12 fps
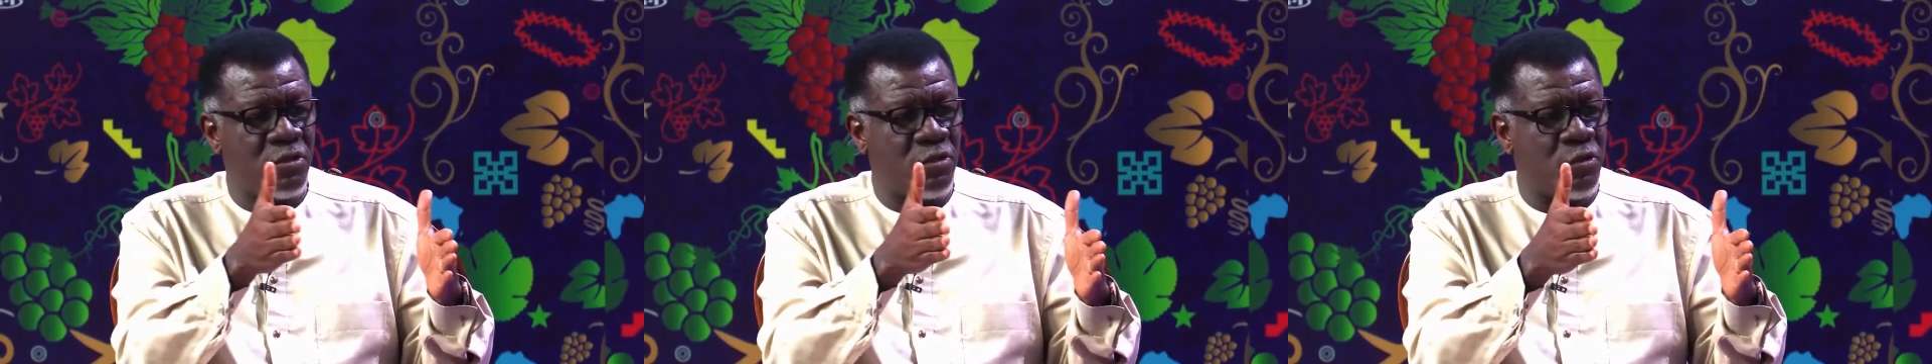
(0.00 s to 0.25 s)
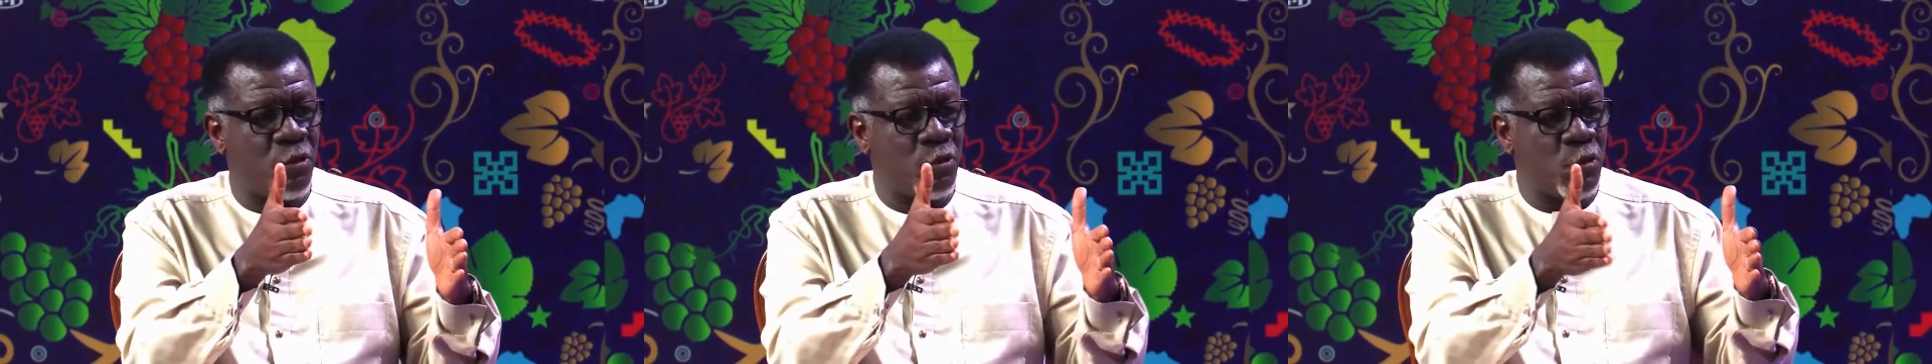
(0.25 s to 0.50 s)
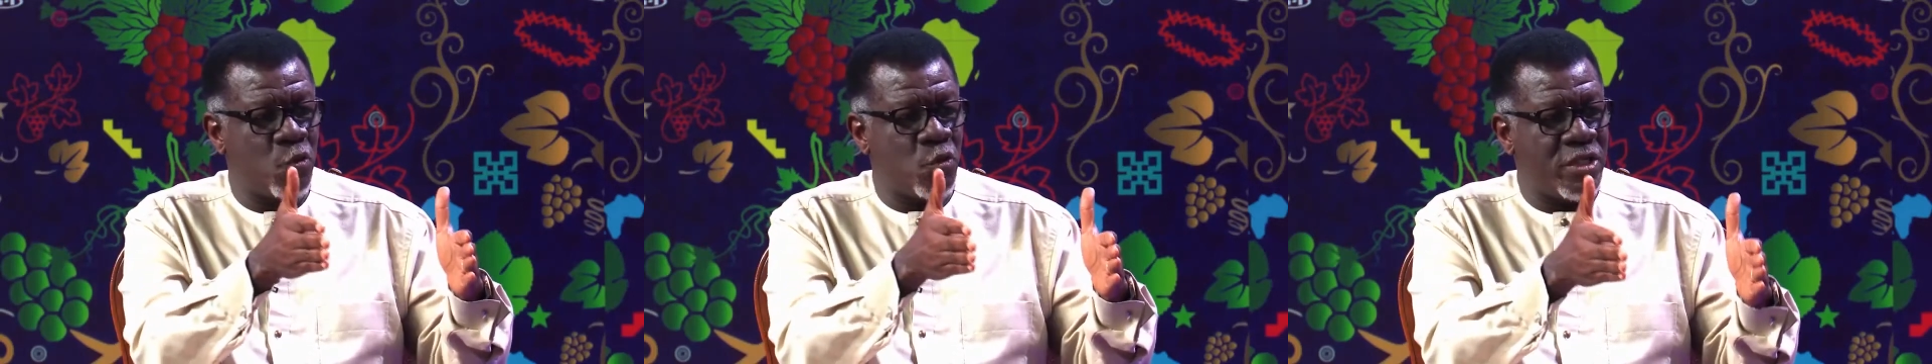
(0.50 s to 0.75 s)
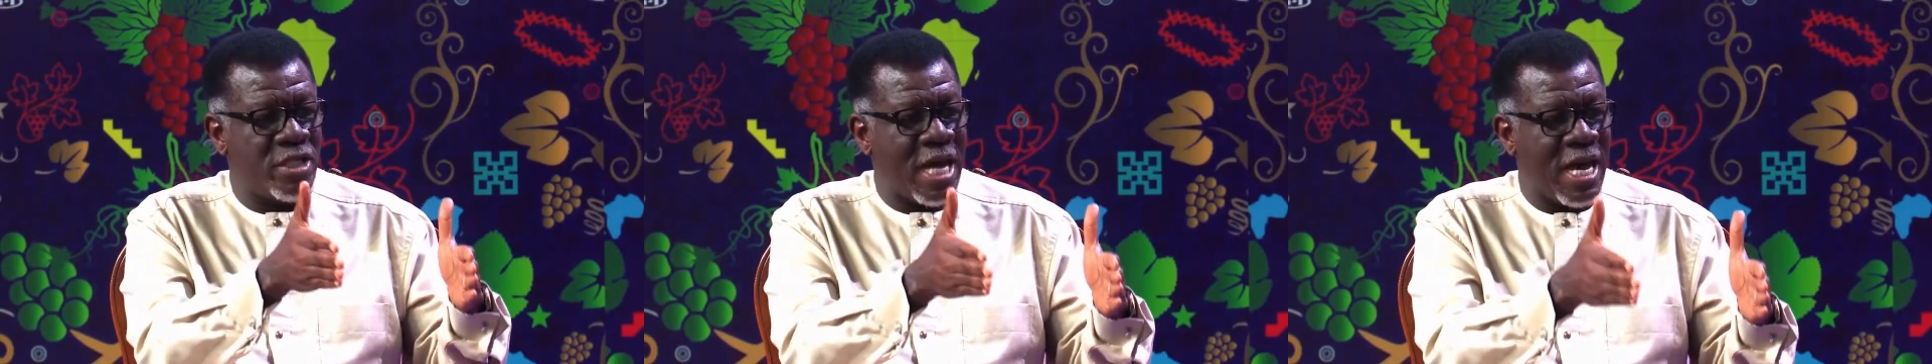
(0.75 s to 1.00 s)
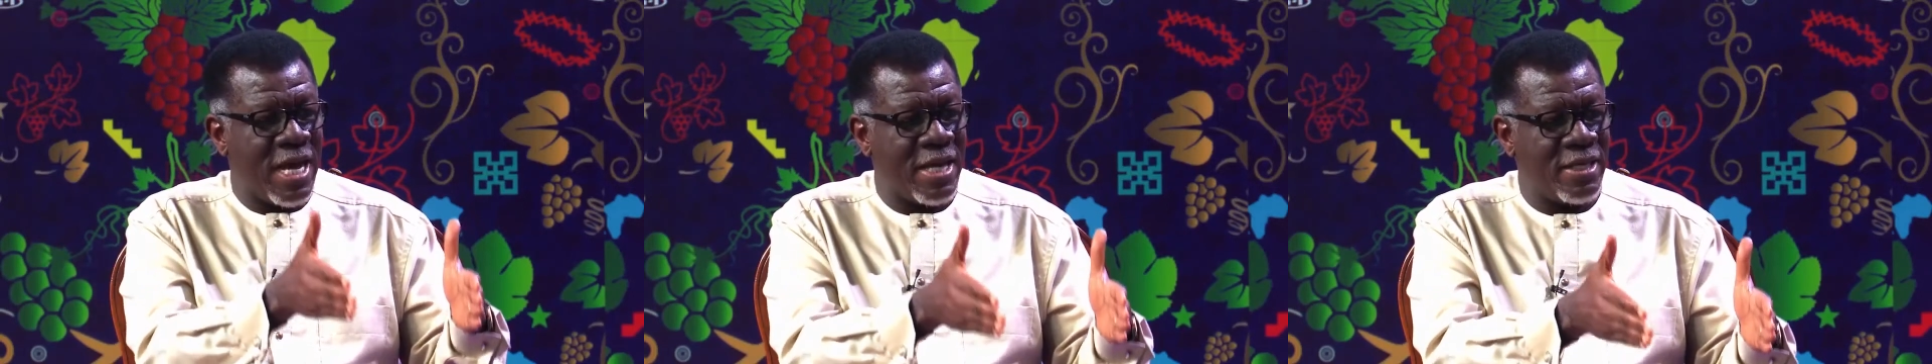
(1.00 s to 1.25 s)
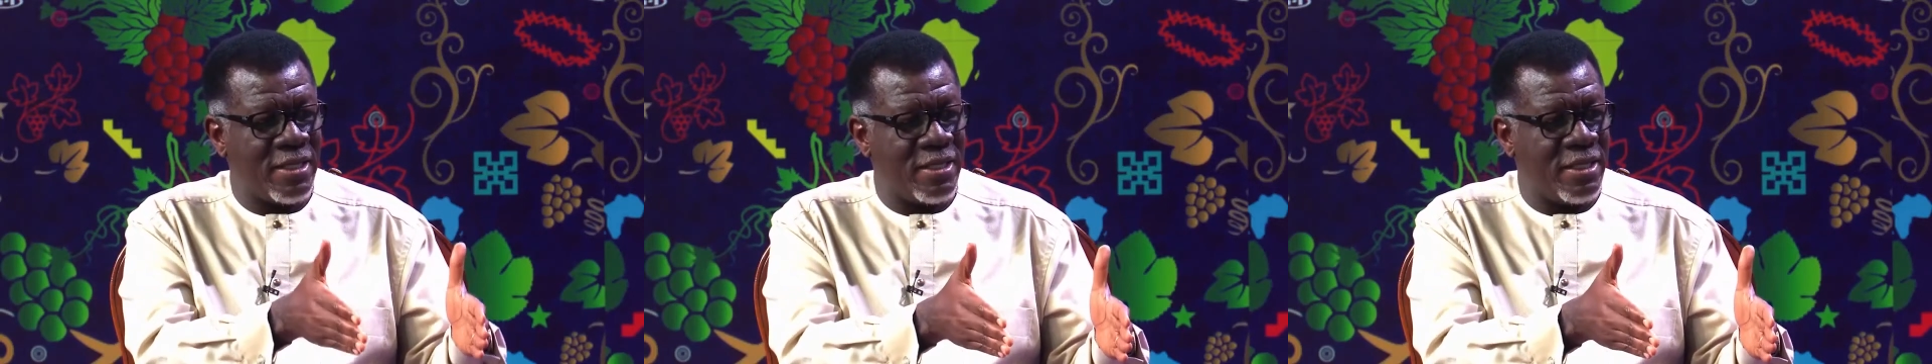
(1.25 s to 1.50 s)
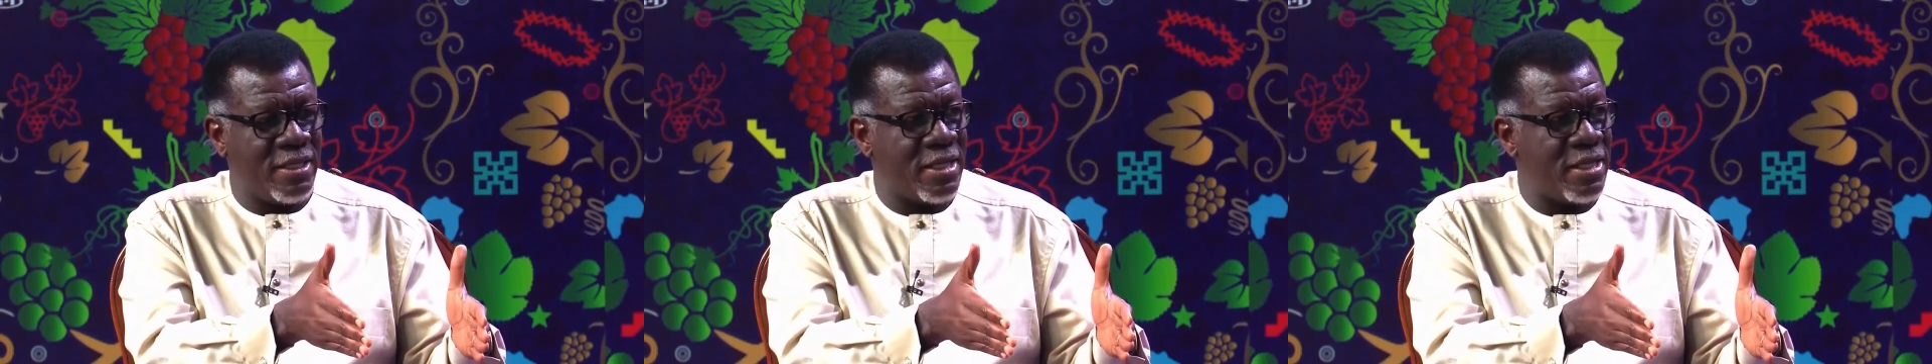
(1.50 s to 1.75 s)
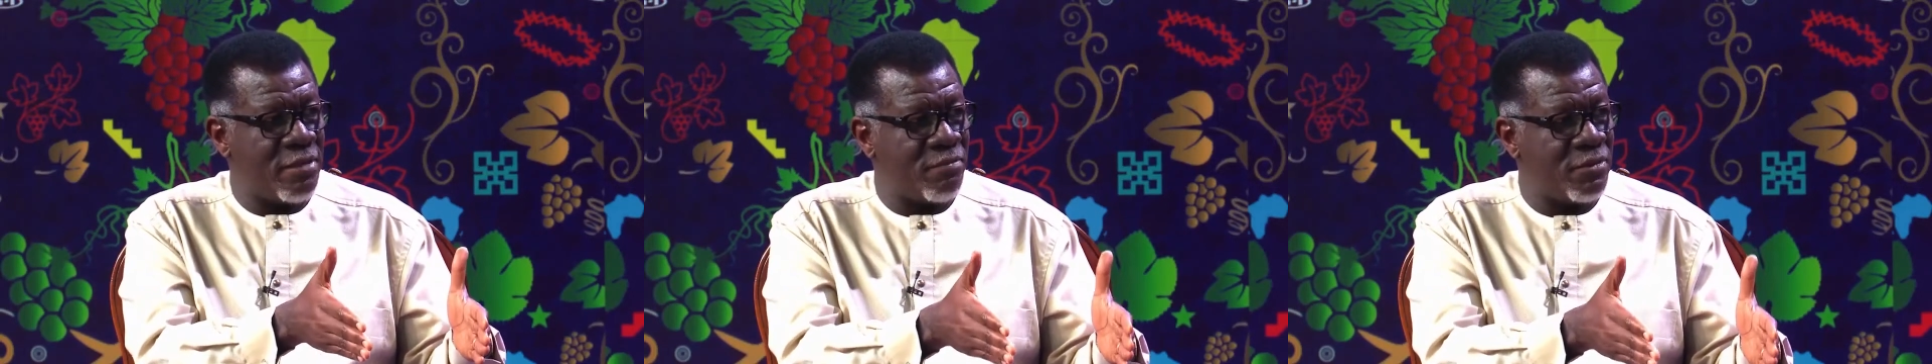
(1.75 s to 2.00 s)
those who die in
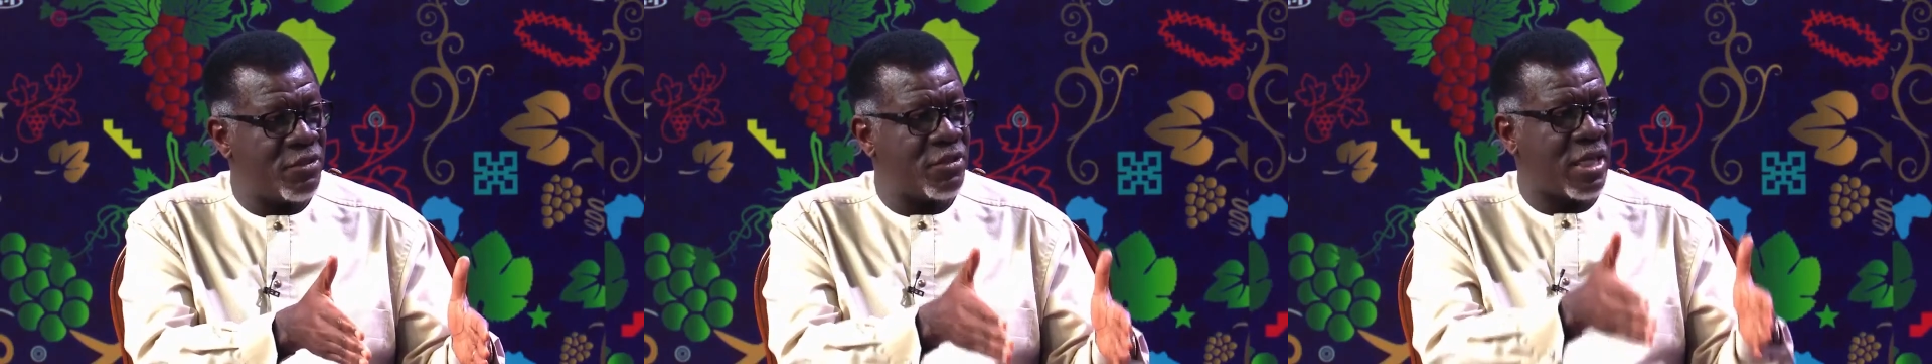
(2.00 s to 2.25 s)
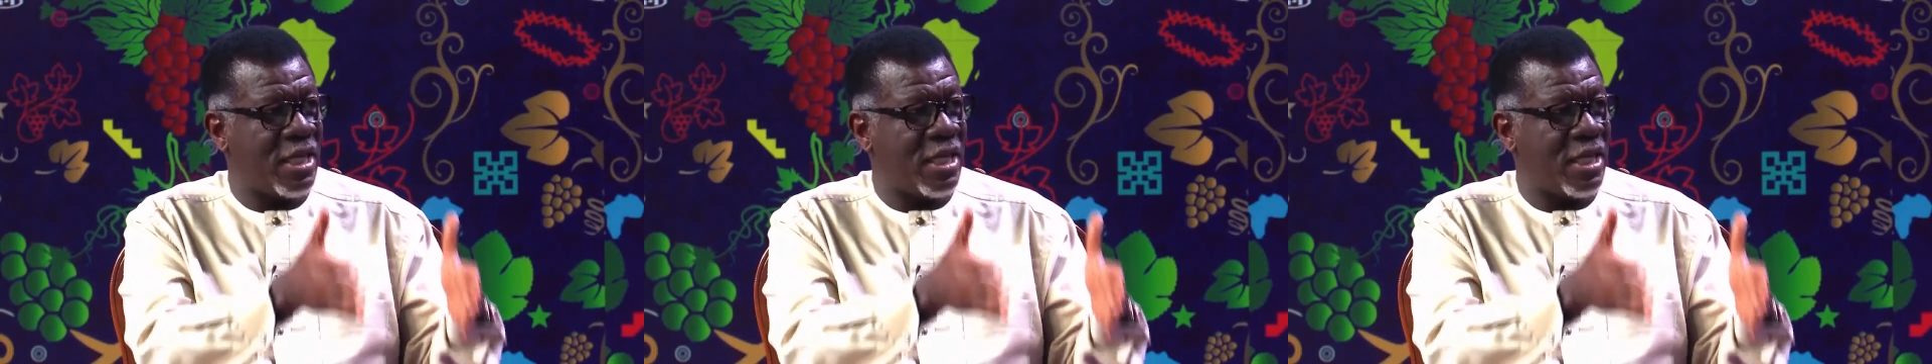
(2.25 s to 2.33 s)
him shall